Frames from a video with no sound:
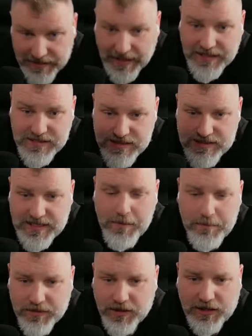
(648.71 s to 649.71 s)
that's
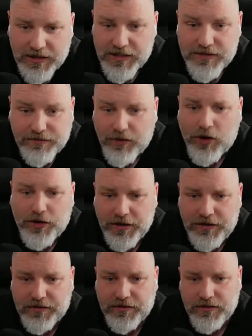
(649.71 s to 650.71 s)
stamped on his forehead.